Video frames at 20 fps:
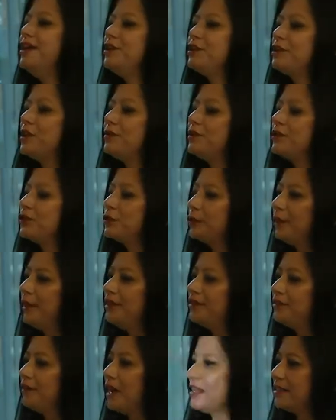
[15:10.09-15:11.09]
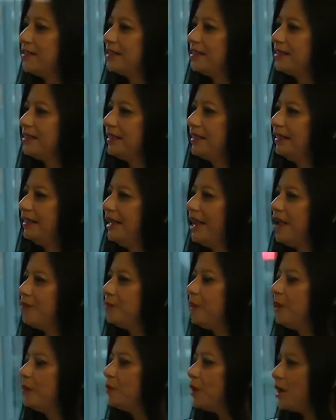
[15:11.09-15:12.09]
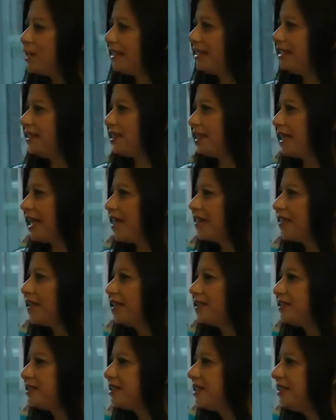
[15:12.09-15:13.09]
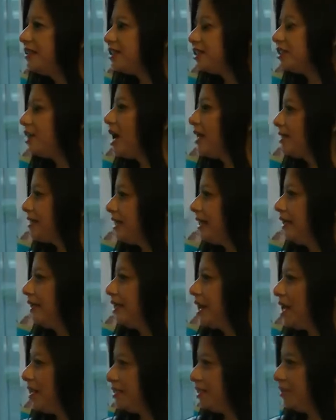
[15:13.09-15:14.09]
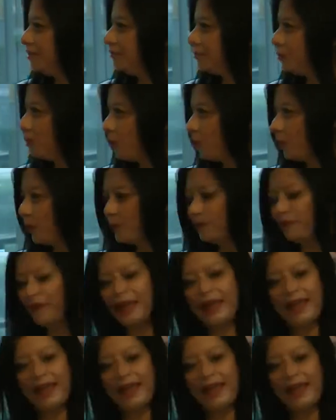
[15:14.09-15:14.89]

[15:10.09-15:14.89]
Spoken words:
So the three of us have been working together since 1994,